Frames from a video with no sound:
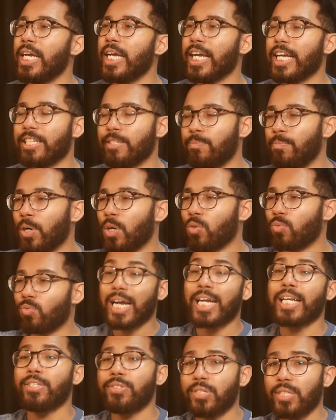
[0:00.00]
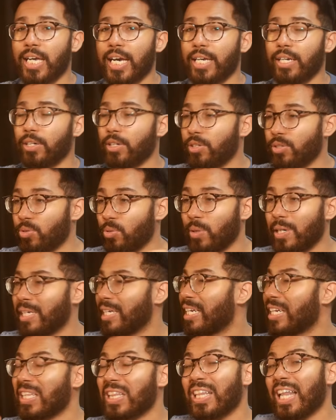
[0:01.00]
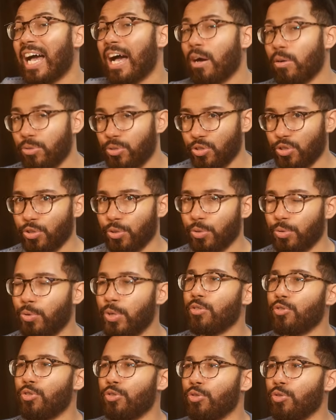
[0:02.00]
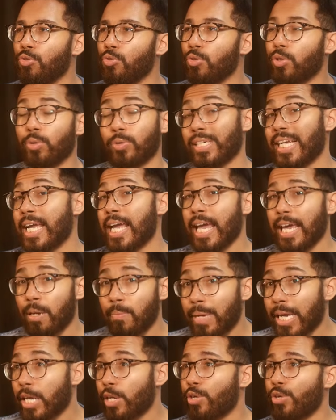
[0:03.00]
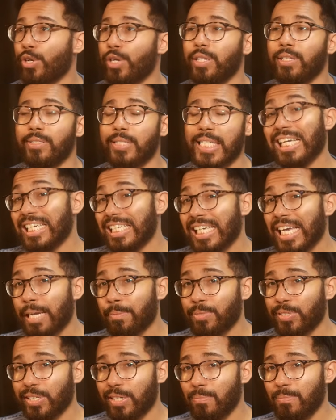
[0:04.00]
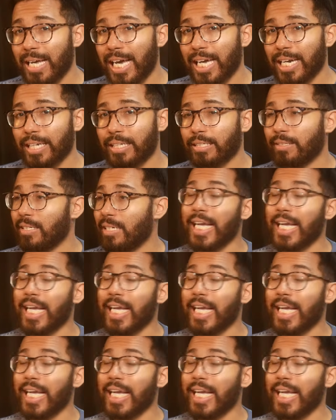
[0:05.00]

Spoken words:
It's built into the editor, so it allows you to create animations, in-game cinematics,